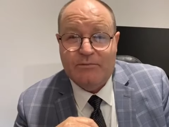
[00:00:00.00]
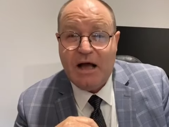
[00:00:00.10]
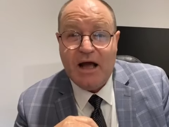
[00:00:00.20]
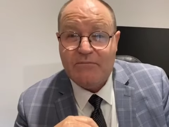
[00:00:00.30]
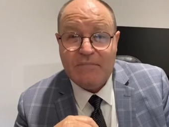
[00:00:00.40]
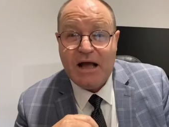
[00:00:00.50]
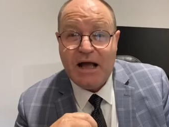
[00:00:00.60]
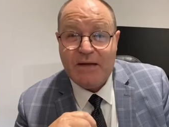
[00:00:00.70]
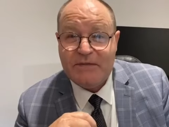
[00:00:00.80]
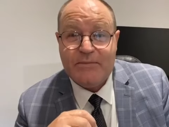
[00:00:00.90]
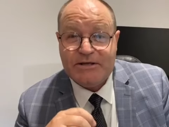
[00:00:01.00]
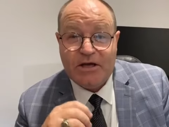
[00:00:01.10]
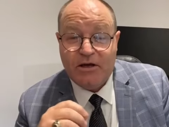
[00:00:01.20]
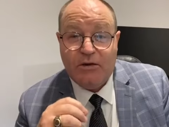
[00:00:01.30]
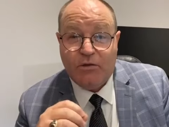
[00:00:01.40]
Mom, Mom, let me
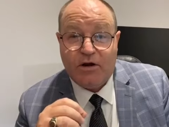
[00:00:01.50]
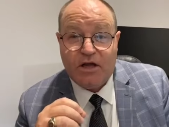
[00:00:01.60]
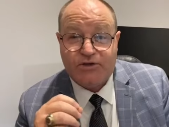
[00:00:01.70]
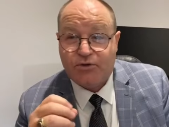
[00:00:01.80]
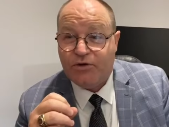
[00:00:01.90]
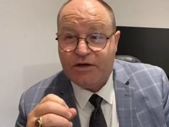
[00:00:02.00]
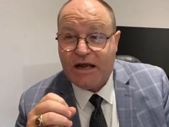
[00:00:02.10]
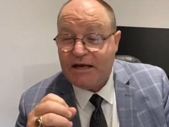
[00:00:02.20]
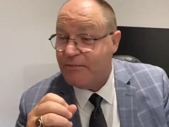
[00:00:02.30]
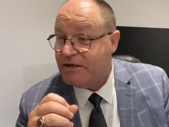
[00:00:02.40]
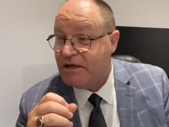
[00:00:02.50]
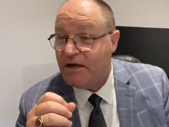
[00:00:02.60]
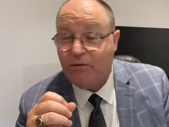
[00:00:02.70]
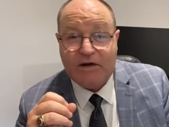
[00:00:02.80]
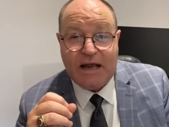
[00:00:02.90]
tell you what I saw today. Let me
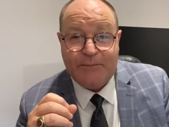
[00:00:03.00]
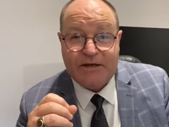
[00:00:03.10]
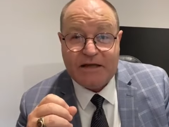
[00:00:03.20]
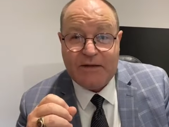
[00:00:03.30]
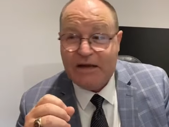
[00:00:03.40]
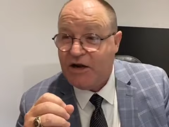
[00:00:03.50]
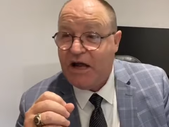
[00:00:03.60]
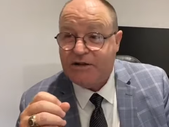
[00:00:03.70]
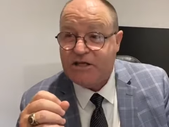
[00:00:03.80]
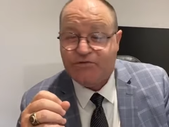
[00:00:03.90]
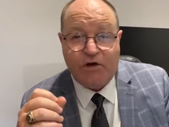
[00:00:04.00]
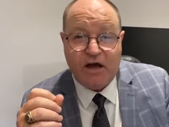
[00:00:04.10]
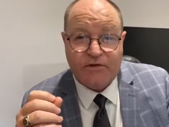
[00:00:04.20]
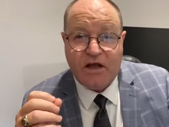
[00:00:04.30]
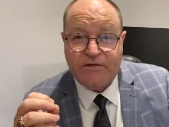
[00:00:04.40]
tell you what happened today, man. I had these
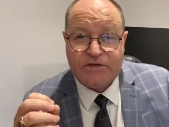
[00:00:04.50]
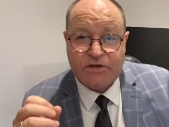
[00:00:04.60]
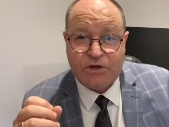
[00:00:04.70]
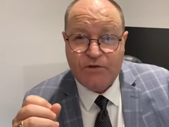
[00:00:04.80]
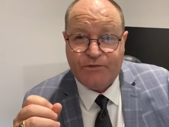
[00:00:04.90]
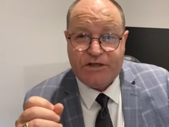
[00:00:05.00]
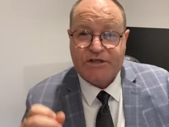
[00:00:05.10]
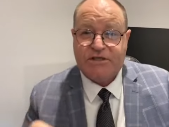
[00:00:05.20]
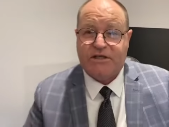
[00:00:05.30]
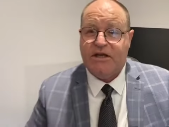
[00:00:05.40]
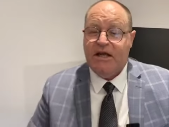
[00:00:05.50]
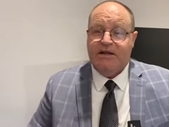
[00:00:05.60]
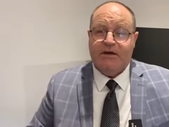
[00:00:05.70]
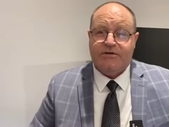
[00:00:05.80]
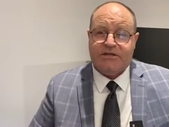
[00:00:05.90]
five loaves and two fishes, and
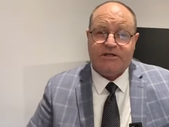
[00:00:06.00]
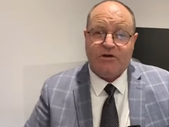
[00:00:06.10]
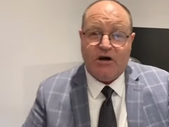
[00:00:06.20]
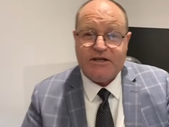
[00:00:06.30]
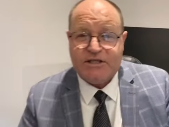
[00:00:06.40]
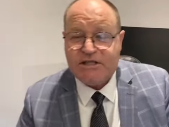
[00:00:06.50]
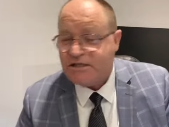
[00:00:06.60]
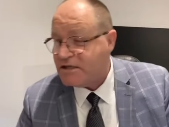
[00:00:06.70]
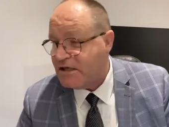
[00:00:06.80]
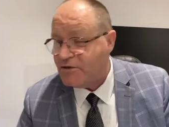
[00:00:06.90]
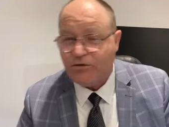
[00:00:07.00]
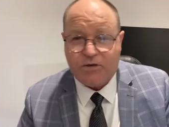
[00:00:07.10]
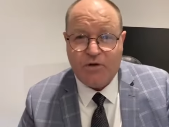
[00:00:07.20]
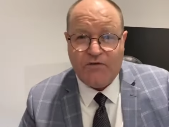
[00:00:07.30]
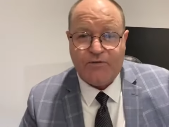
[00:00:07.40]
there was this guy, Jesus, he took
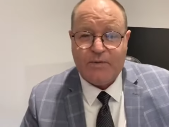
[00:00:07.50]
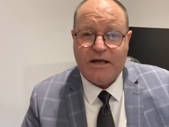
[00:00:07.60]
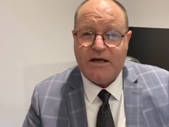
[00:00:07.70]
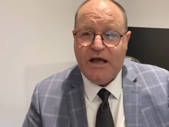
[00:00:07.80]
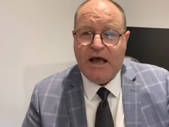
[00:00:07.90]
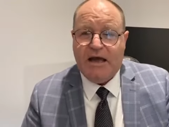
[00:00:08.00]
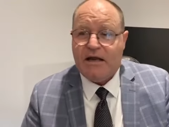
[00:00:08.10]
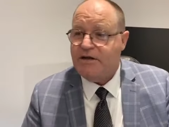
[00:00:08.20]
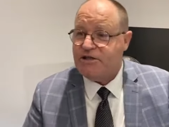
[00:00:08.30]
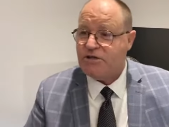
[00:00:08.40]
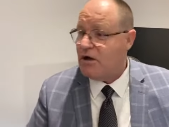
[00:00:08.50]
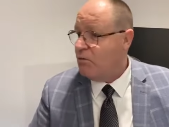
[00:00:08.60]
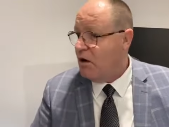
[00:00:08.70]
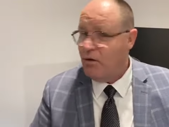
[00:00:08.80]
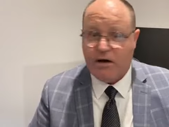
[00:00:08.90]
them off of me. And, and, and she's
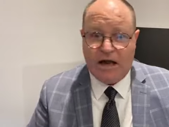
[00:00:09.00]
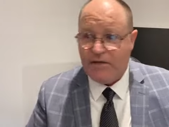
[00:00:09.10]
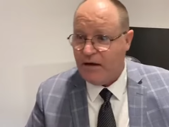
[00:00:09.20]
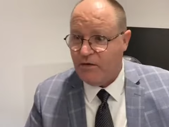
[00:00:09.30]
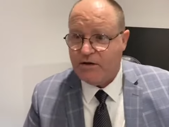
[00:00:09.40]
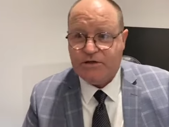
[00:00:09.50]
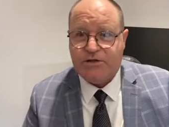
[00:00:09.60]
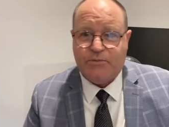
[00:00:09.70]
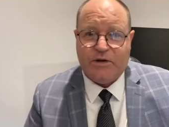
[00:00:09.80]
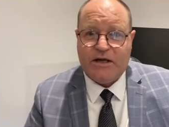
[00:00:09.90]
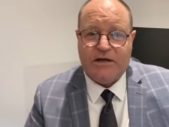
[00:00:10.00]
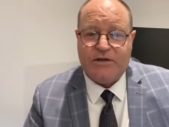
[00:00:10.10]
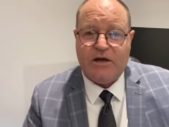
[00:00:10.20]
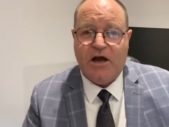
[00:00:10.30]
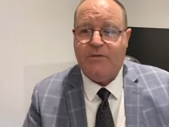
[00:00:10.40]
like, Well, where are they? Where Did you bring
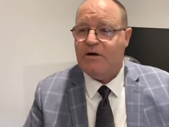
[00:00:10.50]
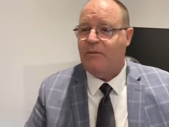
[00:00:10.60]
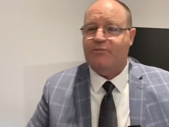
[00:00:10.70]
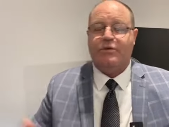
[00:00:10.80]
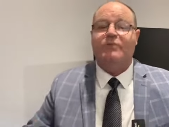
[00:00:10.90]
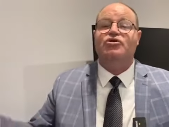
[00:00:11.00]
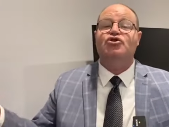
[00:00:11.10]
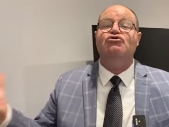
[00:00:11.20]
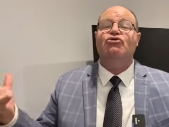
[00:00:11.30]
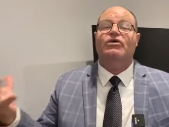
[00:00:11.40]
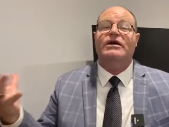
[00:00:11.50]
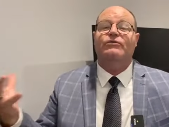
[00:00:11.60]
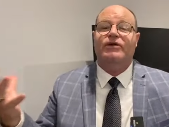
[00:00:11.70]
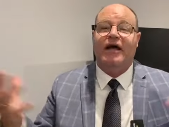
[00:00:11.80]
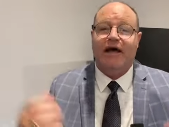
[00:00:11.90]
anything home? And I'm, I'm sure he
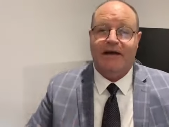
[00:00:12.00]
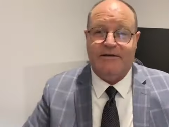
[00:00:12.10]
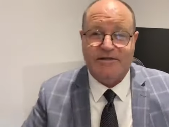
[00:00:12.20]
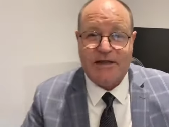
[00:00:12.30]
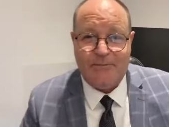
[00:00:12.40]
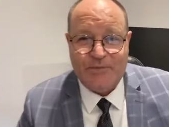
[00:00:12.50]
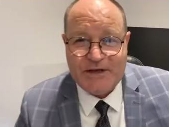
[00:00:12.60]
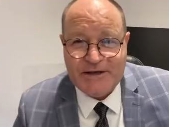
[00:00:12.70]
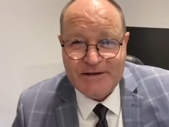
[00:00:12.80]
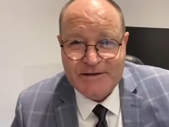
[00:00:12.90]
would have had something.